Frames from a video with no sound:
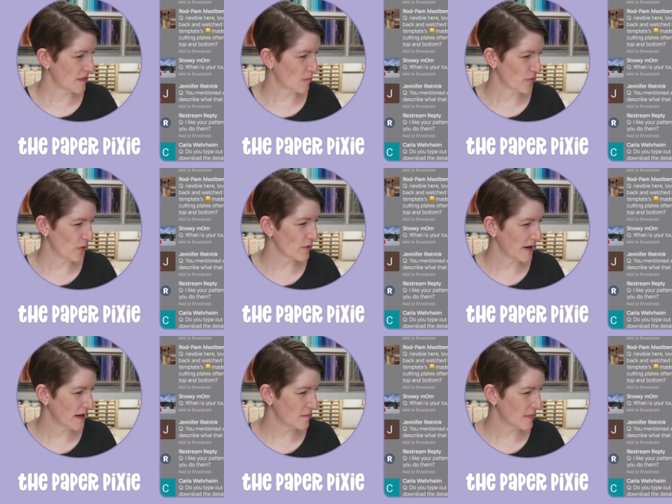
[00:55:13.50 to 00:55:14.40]
the
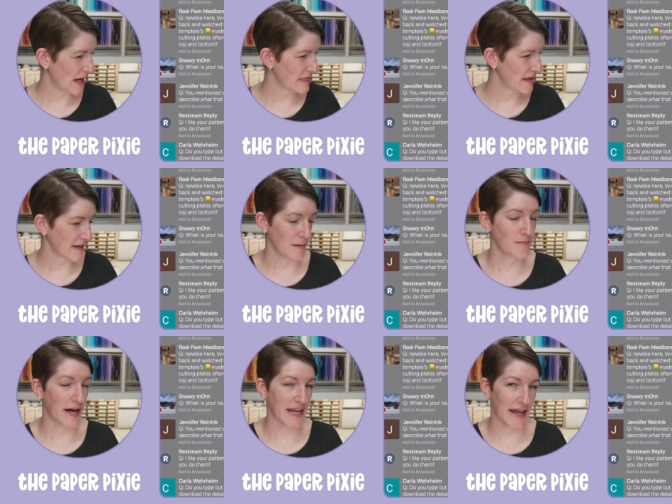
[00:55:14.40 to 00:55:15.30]
program? I think I
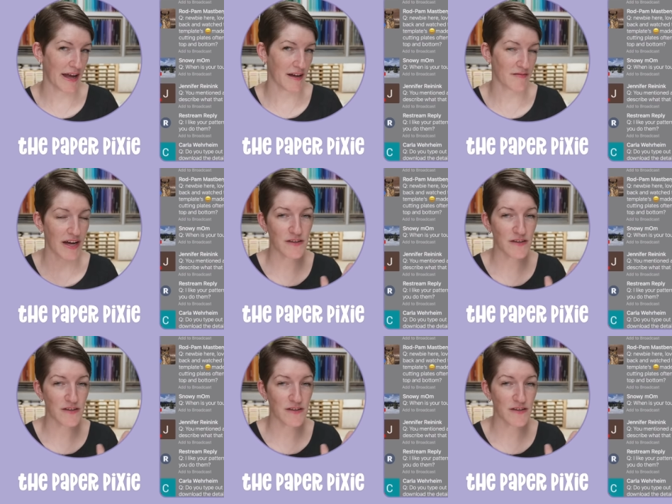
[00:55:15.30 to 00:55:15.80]
might have.